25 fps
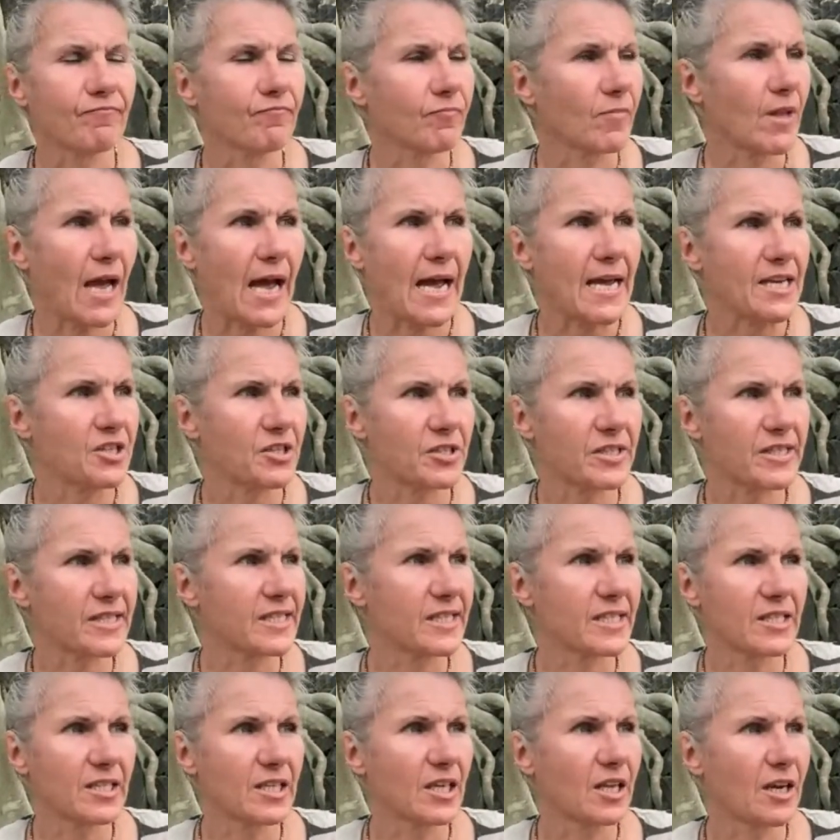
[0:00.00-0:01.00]
I
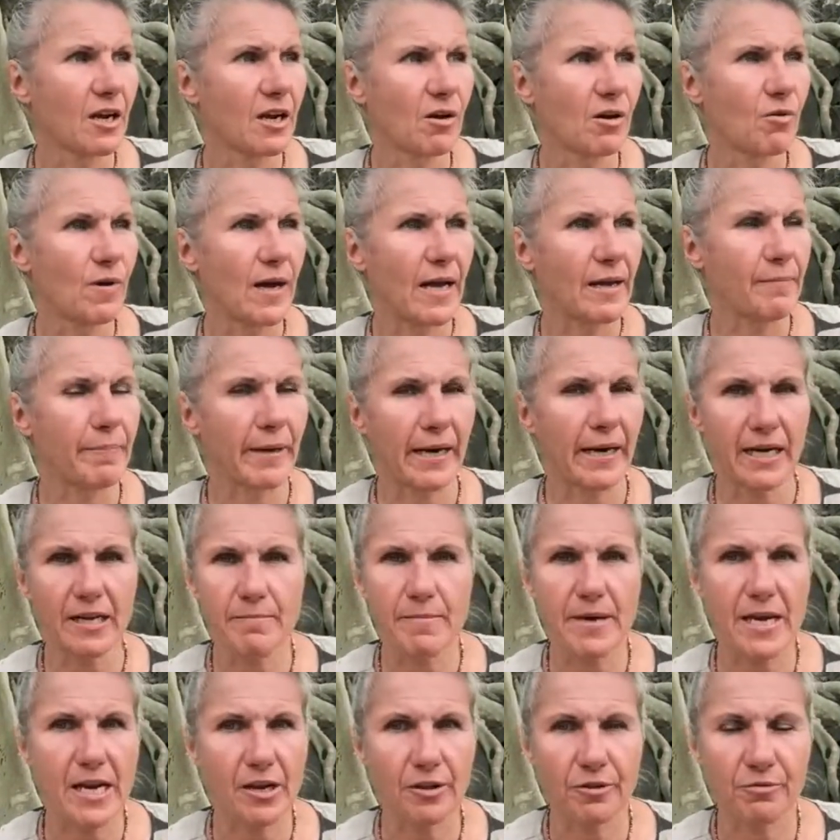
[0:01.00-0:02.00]
just, I barely
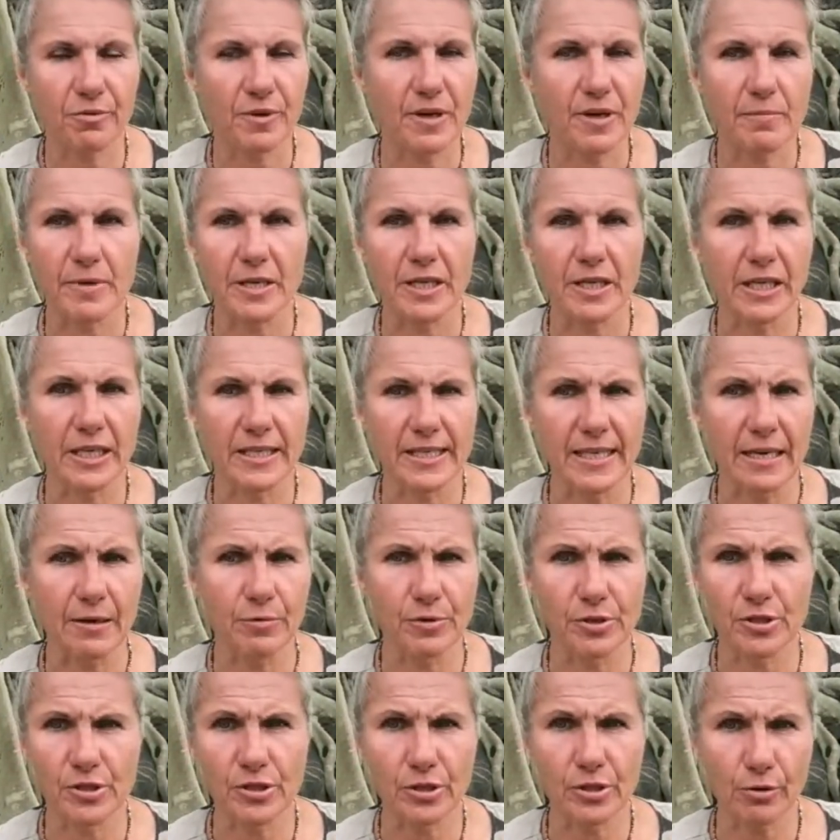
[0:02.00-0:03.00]
made it through the meetings. I
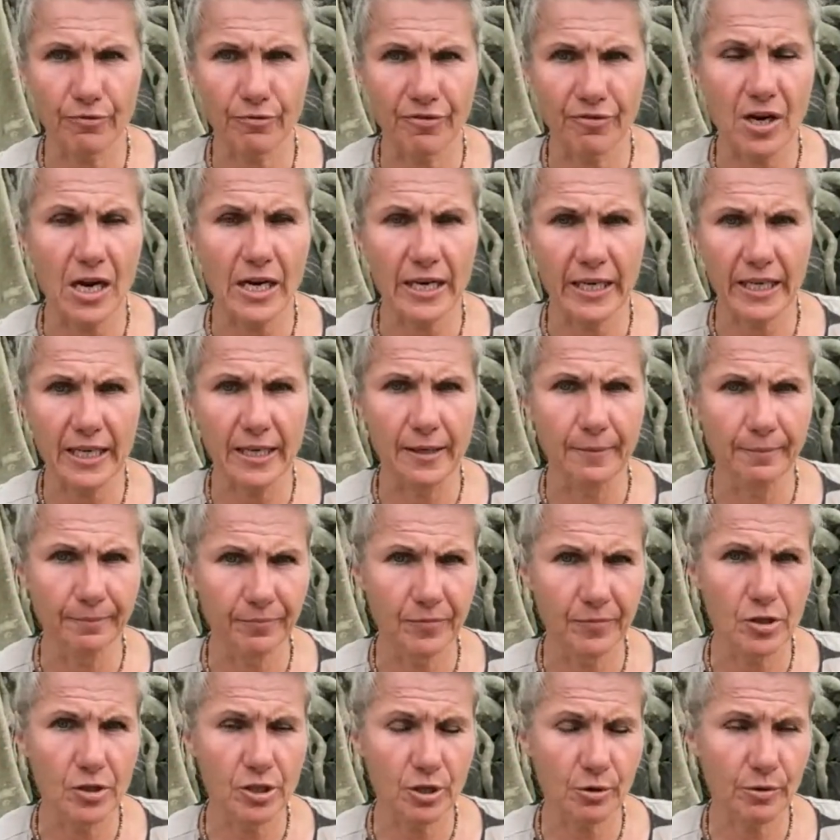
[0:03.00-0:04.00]
was so foggy,
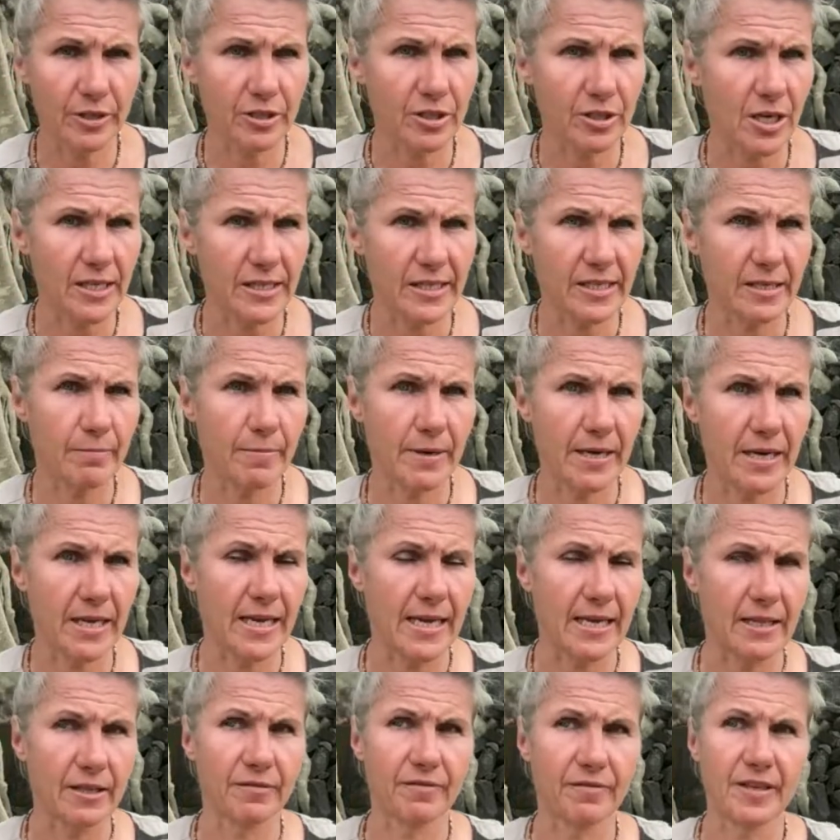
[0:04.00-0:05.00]
so exhausted by the
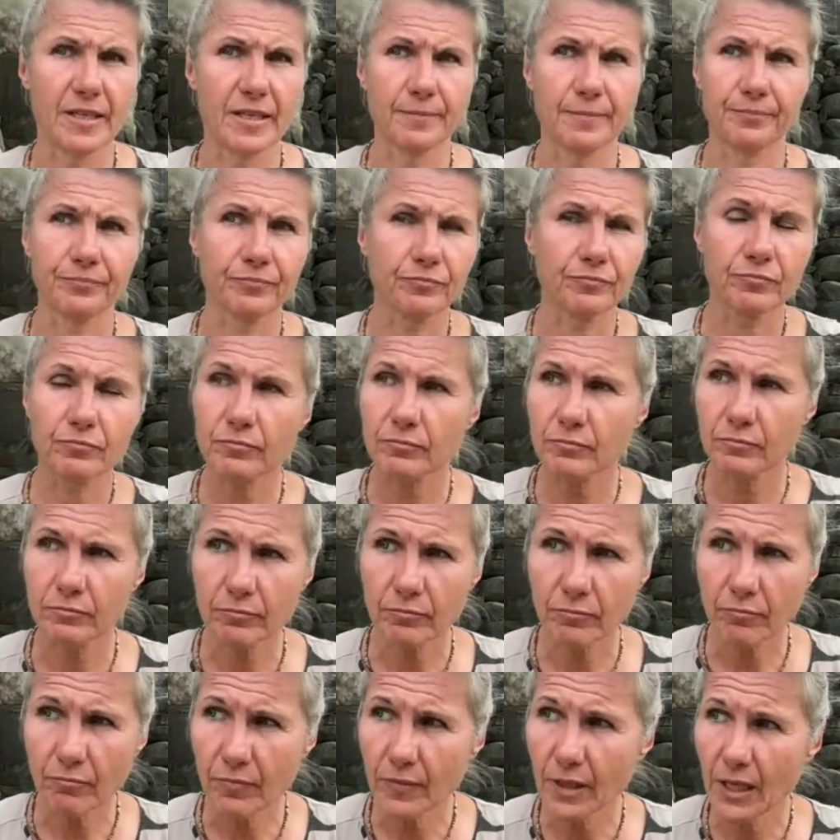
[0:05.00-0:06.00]
end of it,
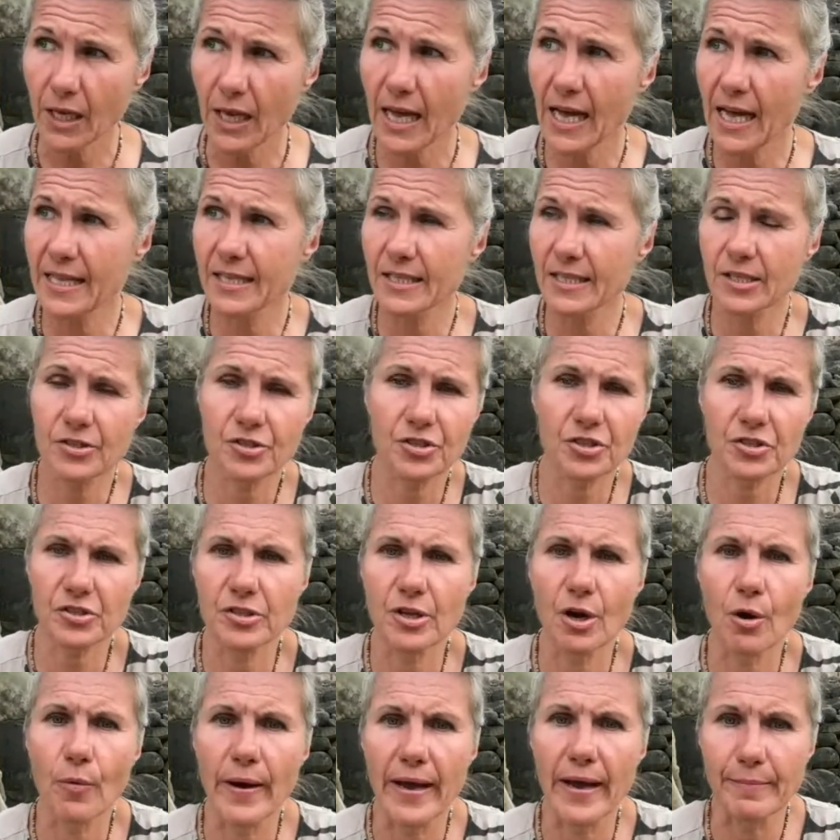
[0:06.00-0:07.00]
and there's just
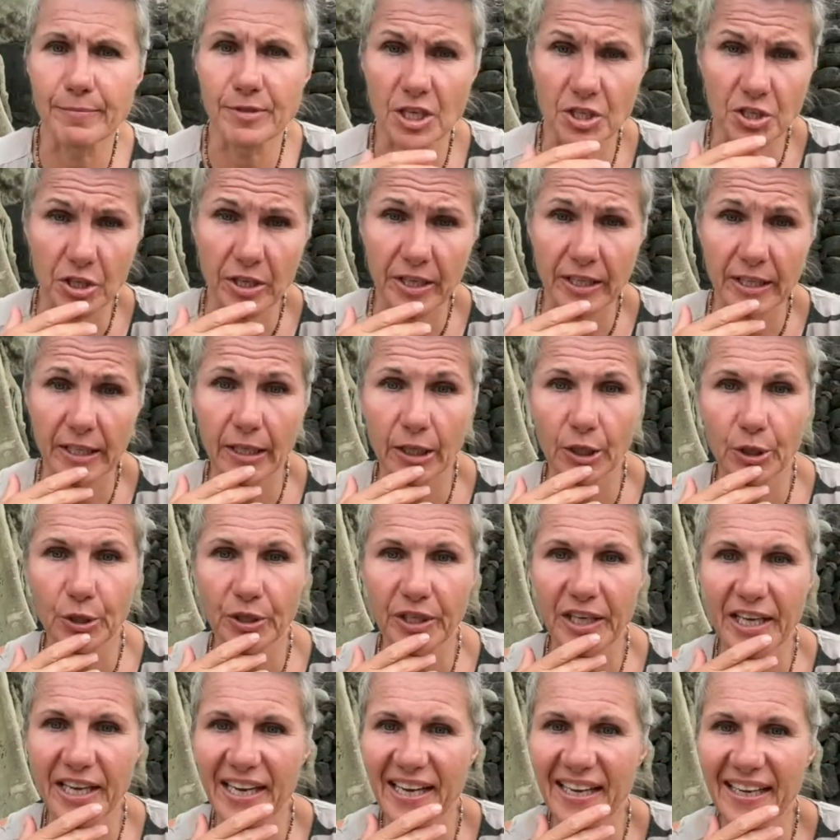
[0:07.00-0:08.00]
no way I'm touching another
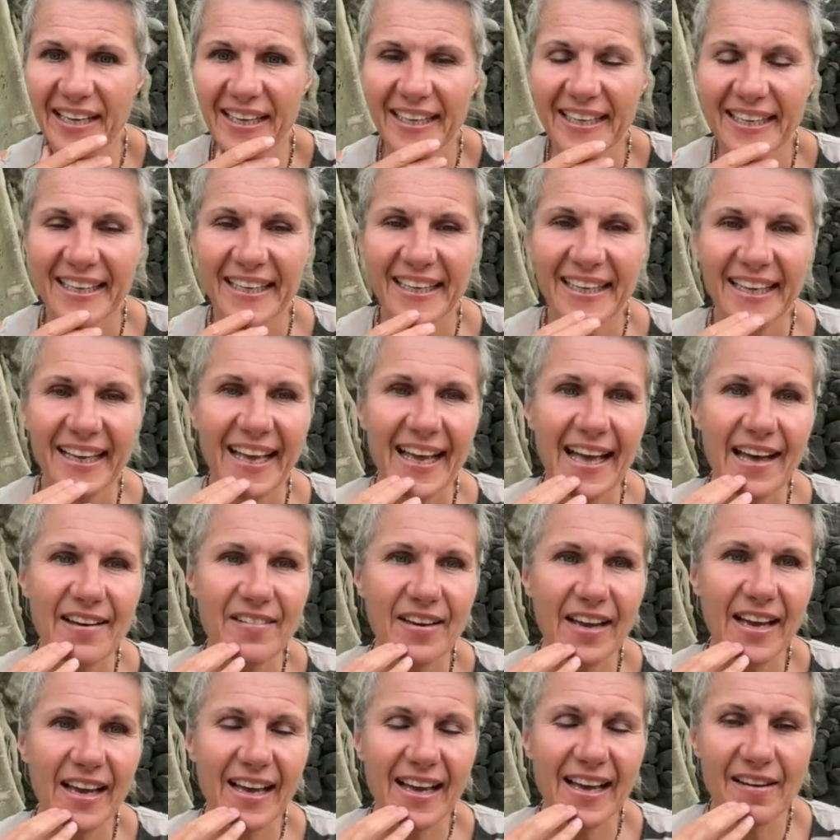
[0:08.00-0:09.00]
cookie
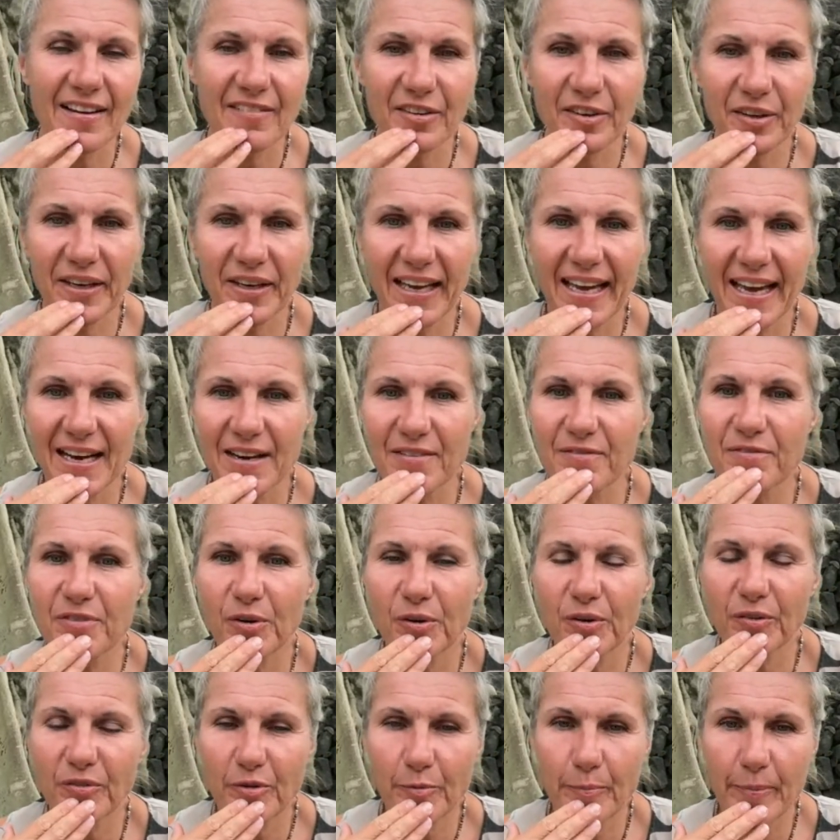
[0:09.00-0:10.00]
ever again
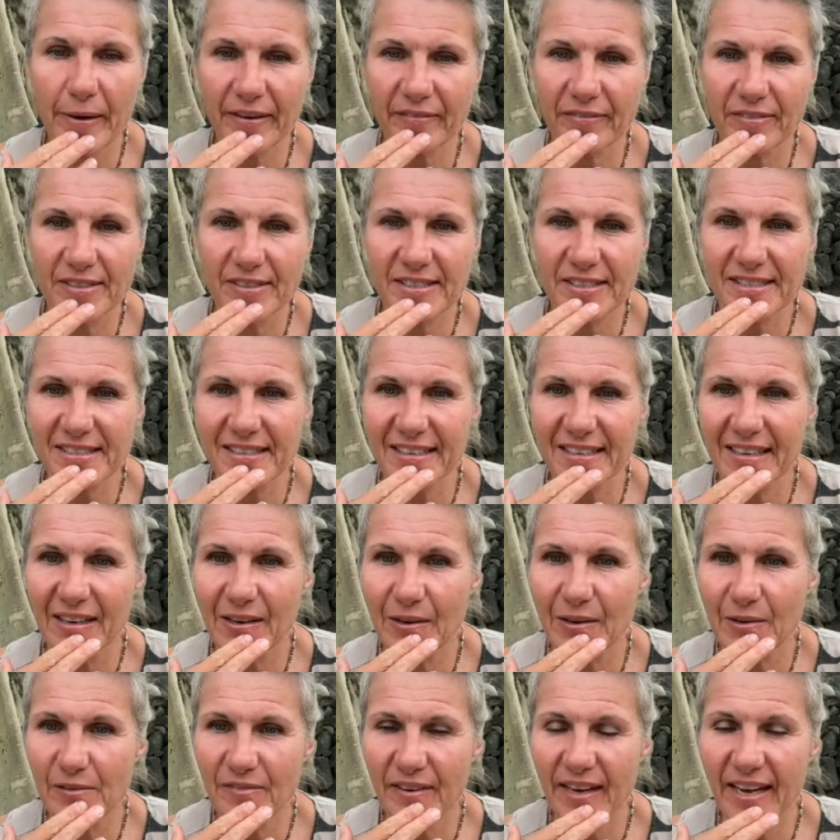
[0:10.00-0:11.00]
for breakfast.
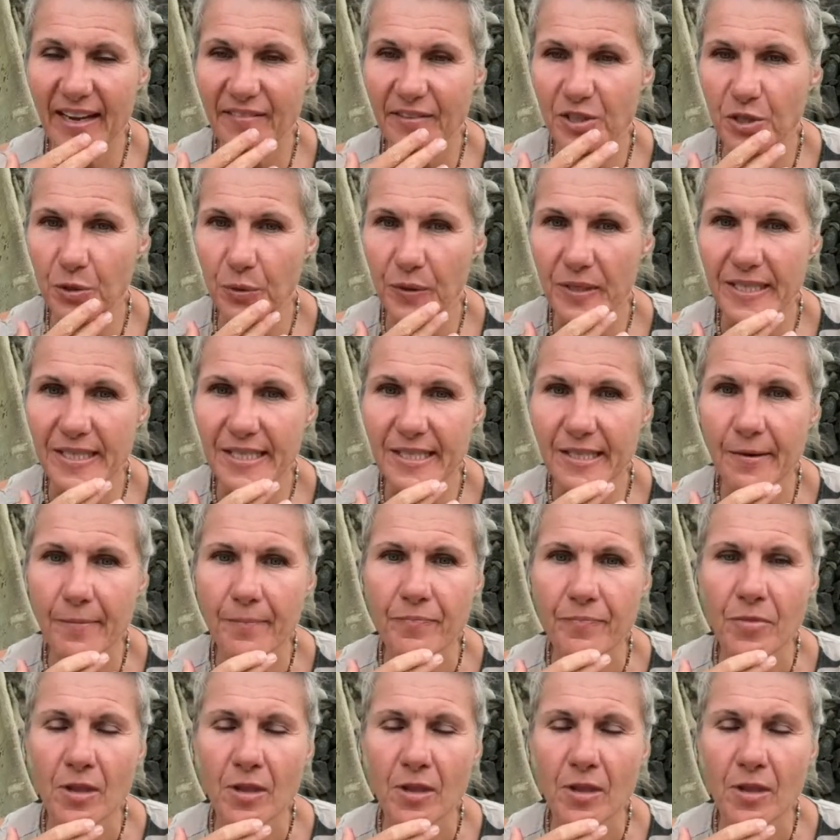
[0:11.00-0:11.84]
If I have a choice.